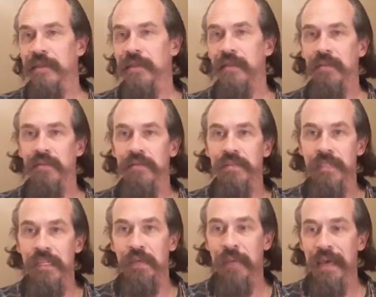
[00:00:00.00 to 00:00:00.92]
That includes
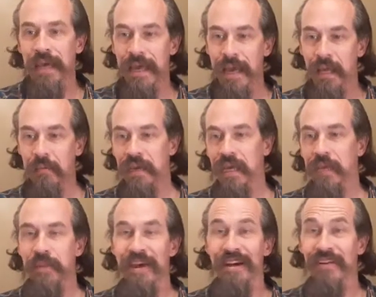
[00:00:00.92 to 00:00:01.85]
eBay and
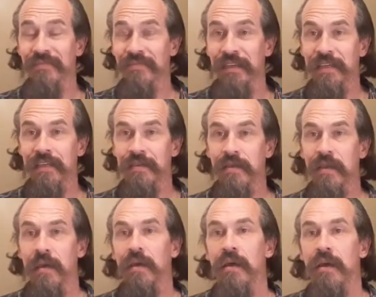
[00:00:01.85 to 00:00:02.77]
PayPal fees.
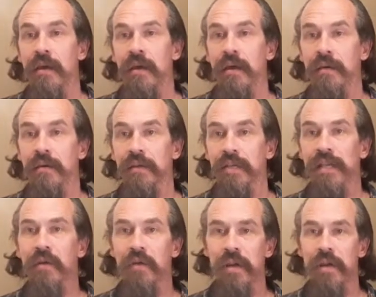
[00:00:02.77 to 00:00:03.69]
Because
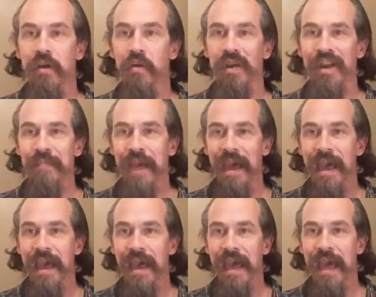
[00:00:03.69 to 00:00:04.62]
I want to know what I'm
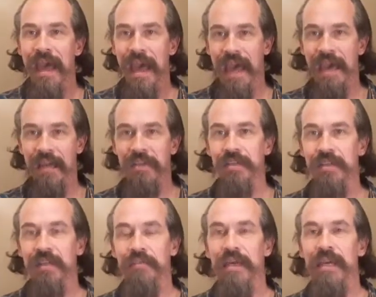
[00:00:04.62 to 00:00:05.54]

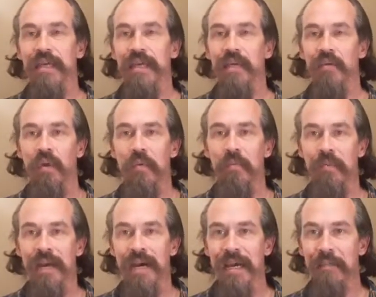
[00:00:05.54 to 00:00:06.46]
actually making, what
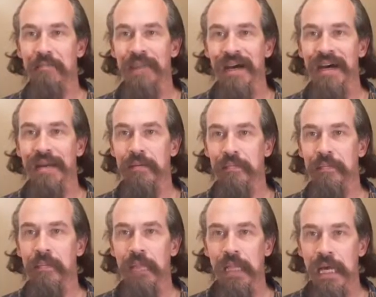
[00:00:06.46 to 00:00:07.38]
my
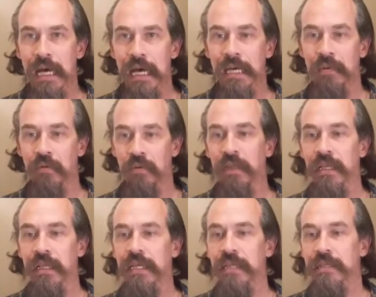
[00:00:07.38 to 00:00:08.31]
bottom line
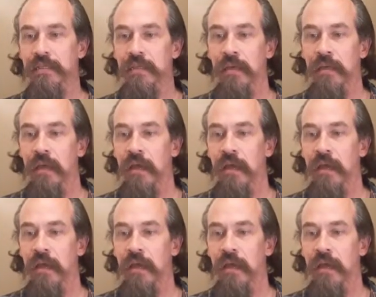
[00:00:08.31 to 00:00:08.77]
really is.